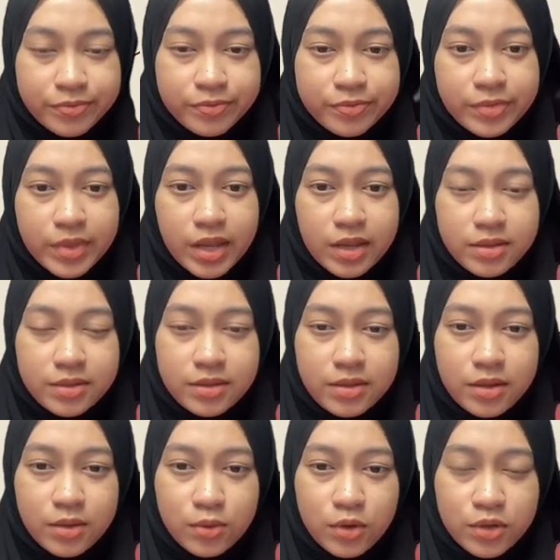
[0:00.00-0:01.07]
Next,
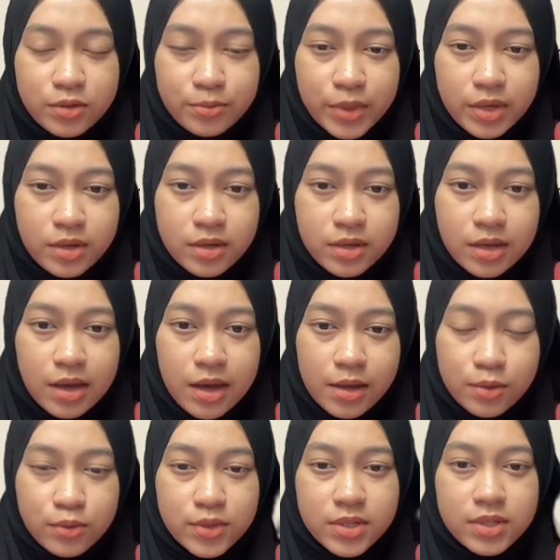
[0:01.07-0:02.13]
the watchmaker god,
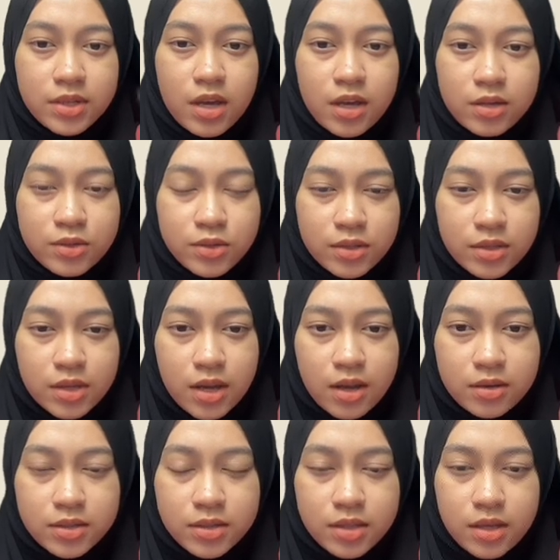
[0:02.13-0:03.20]
which Aristotle's
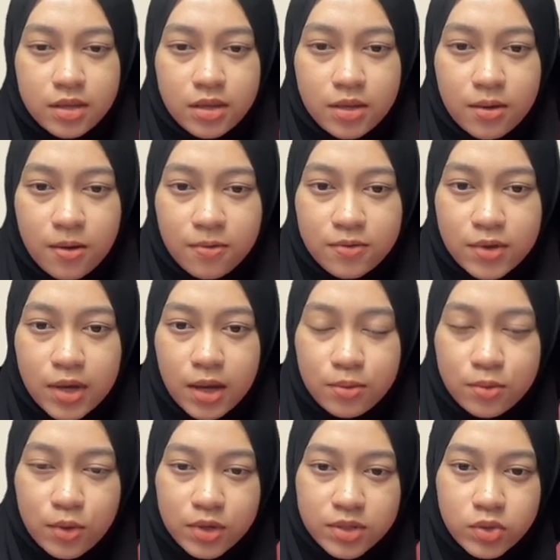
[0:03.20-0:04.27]
understanding of God
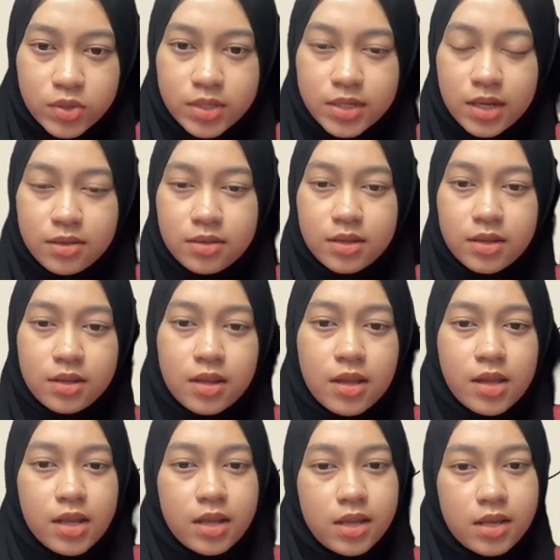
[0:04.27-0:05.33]
was rejected,
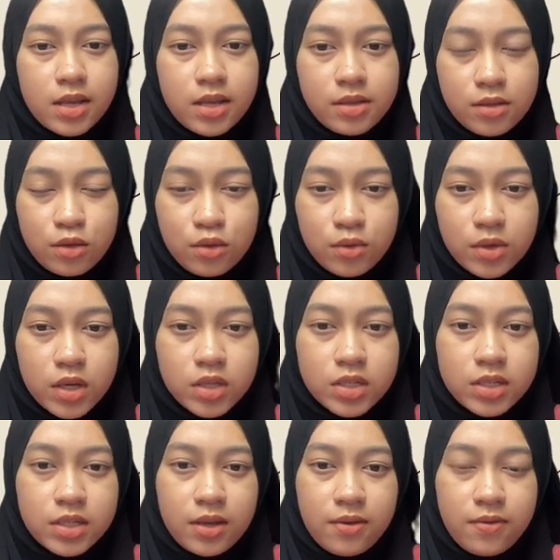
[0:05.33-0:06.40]
leading to a
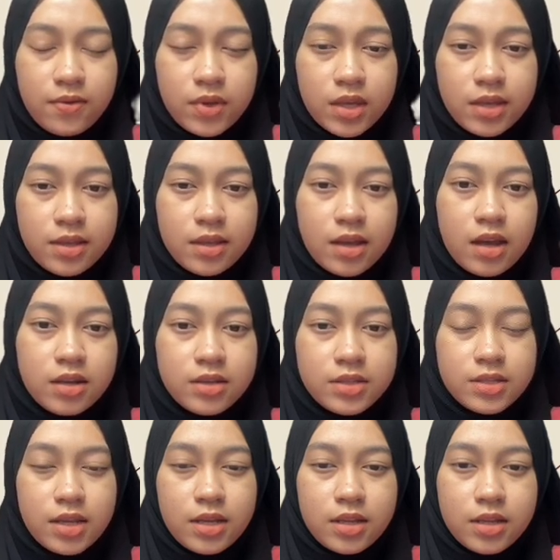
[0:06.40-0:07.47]
shift in
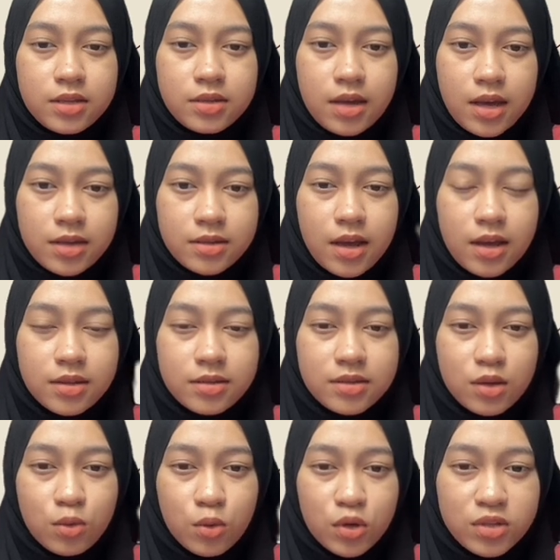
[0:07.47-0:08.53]
understanding God as
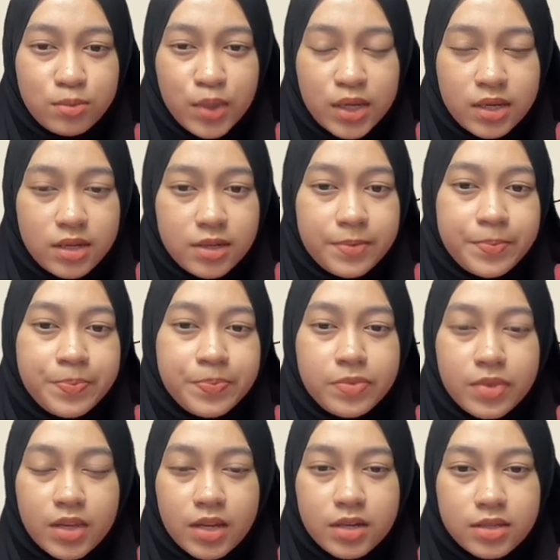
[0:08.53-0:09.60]
a watchmaker,
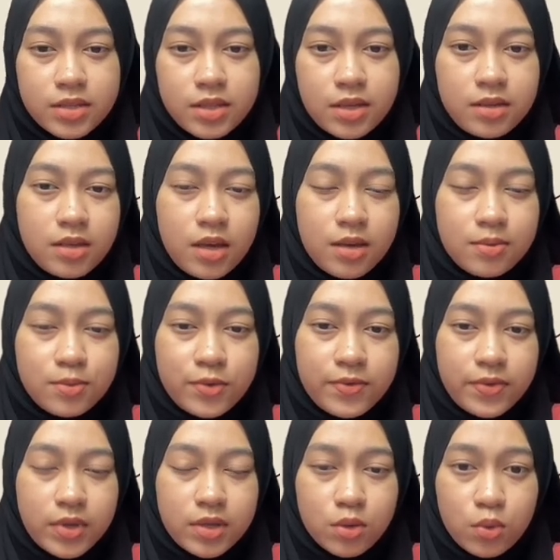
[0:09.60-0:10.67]
creating and
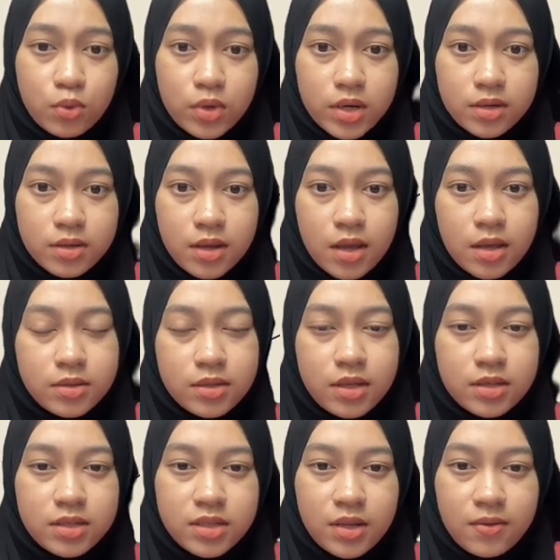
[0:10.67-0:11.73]
moving the world.
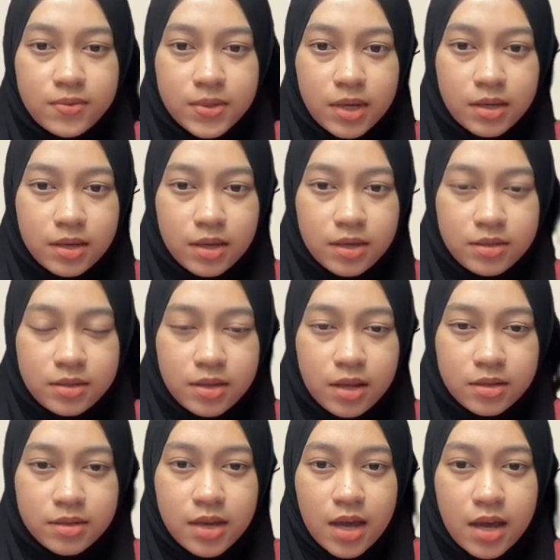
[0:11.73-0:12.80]
This shift suggests
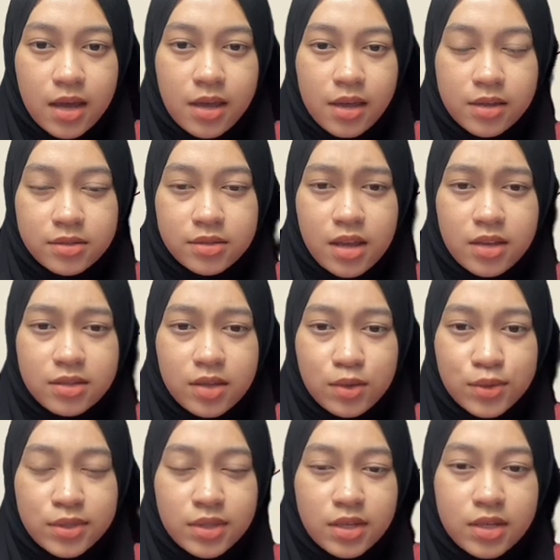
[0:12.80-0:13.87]
that God has
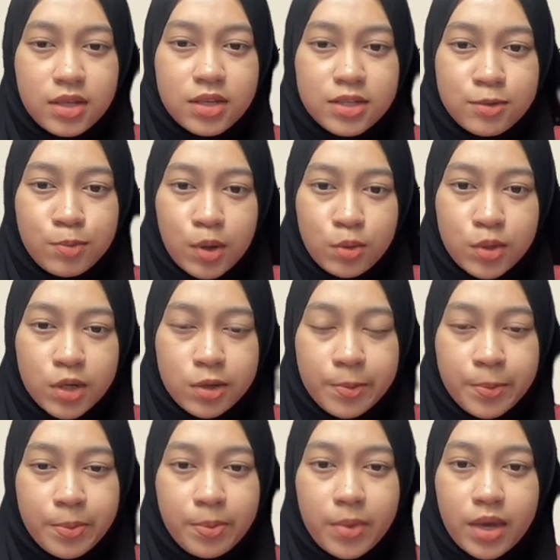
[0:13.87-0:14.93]
exhausted his power,
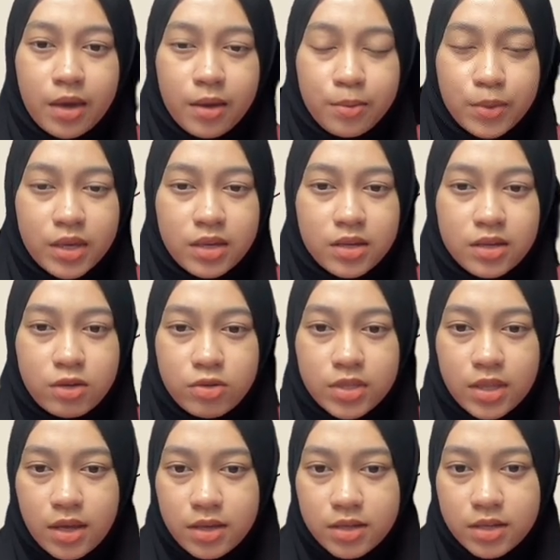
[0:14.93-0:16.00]
becoming a
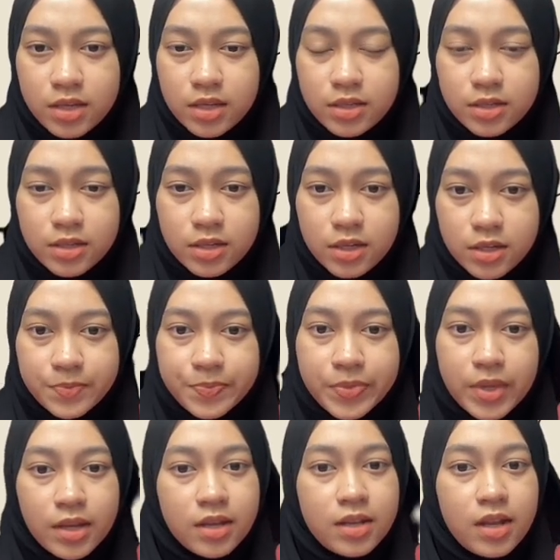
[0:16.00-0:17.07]
retired engineer.
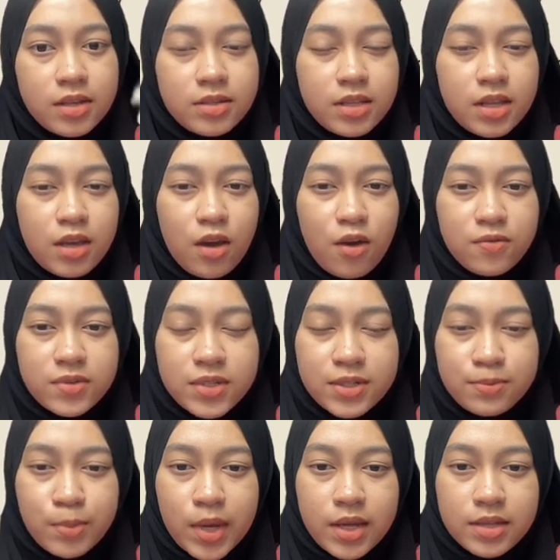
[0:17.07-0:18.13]
Lastly, of
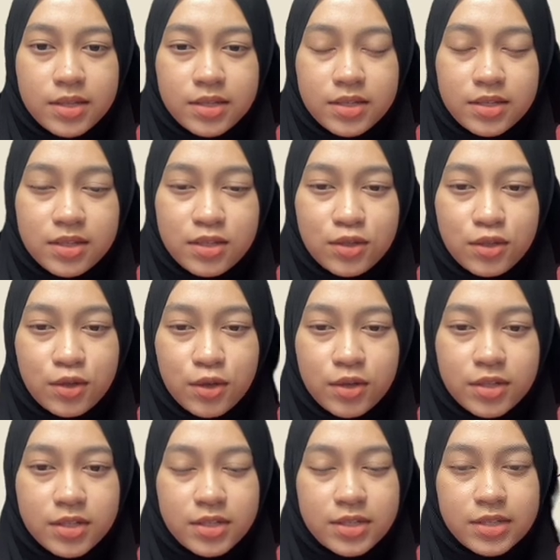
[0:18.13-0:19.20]
this part is
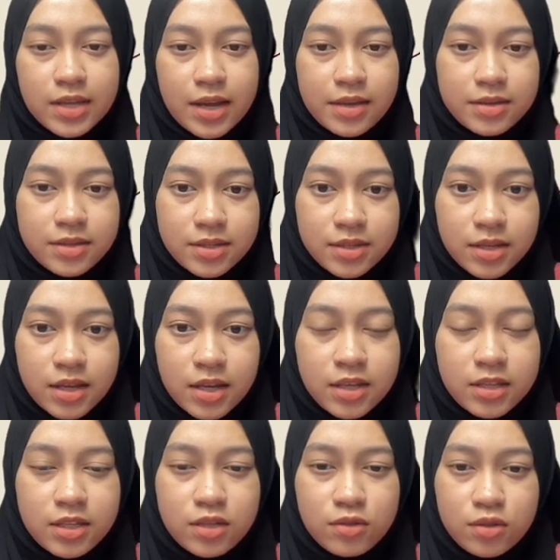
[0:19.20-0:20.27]
Newton's science.
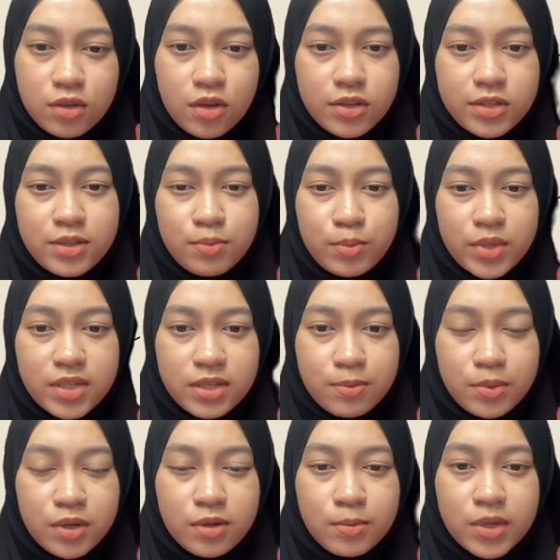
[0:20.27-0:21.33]
Newton's
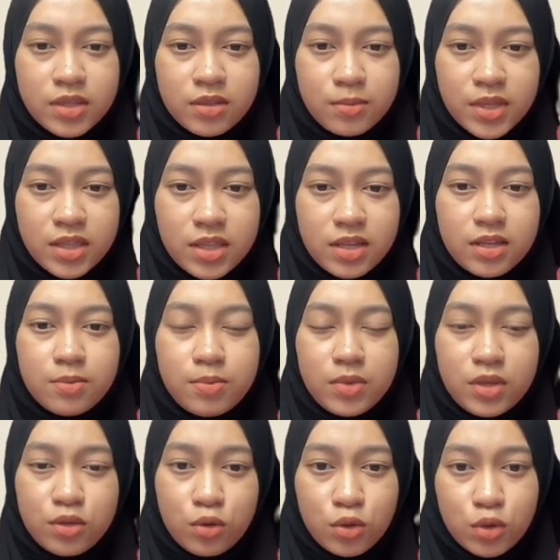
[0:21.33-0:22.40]
principal mathematics
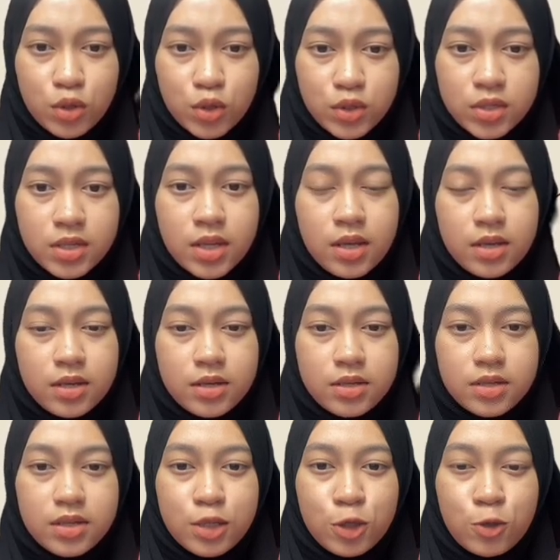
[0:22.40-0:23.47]
introduced a
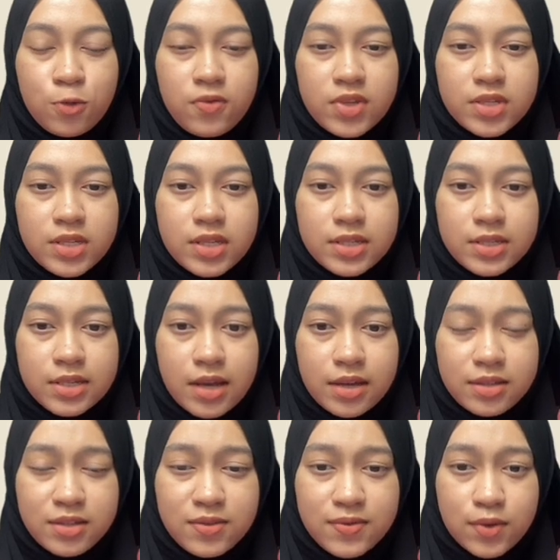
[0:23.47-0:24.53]
new physics
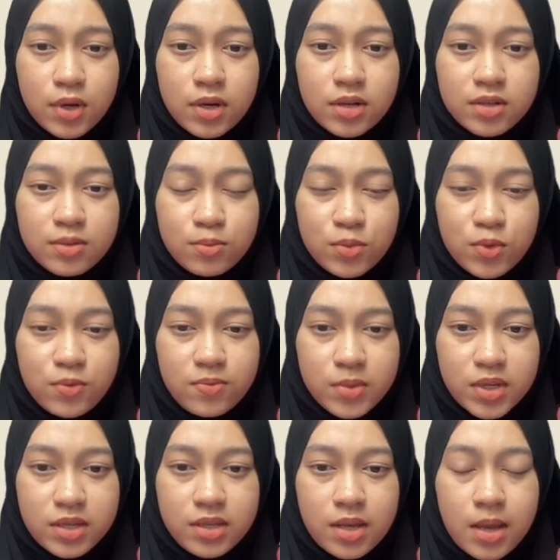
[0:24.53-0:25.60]
science for Earth's
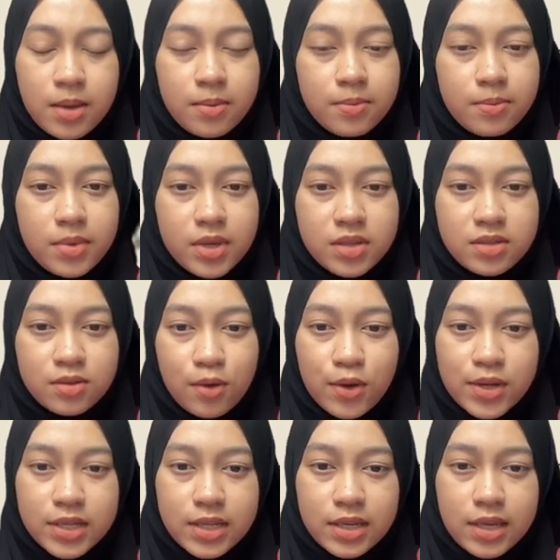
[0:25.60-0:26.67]
movement based
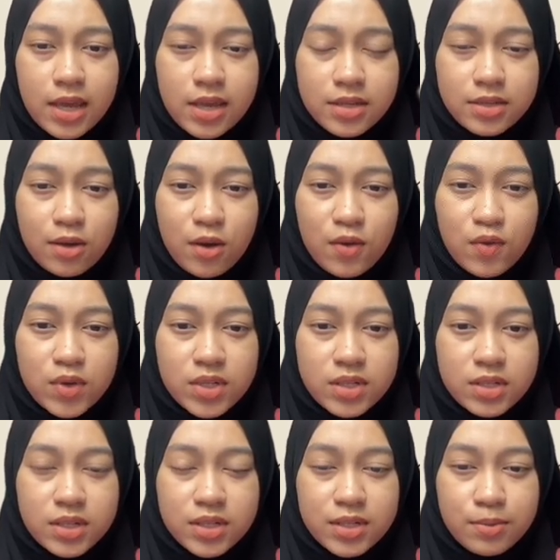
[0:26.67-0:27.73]
on decades of
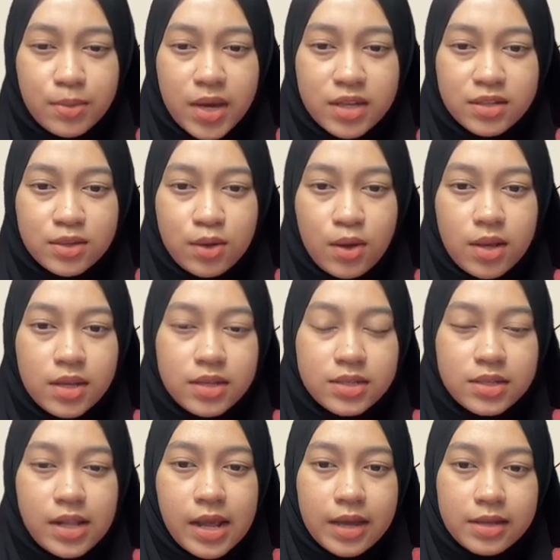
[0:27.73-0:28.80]
research by
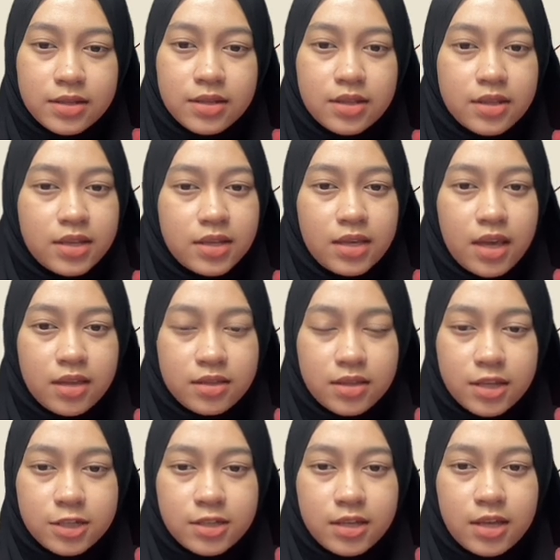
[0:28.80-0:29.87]
scholars like
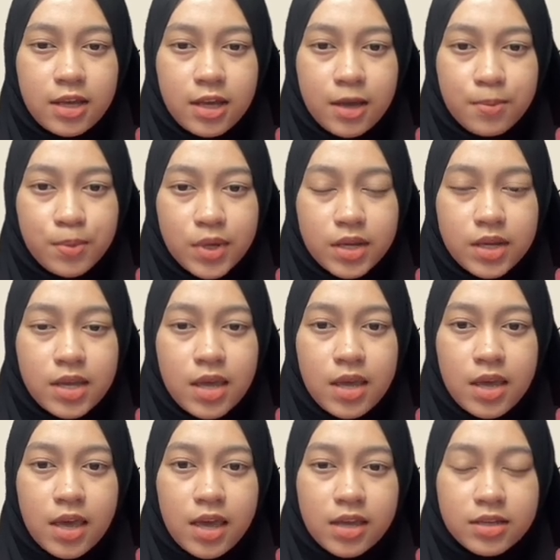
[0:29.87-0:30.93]
Descartes, Kepler,
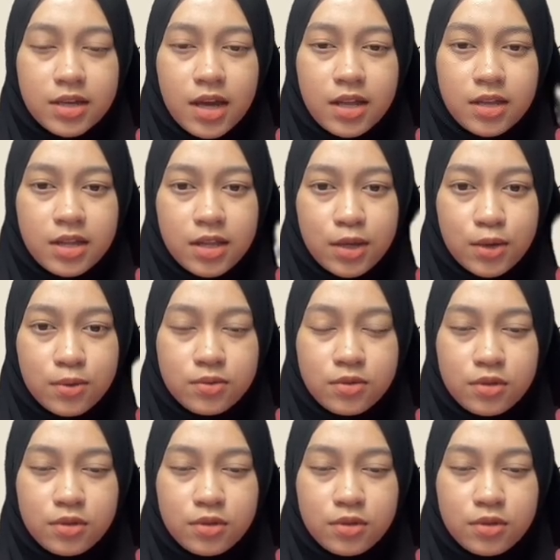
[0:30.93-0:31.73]
and Galileo.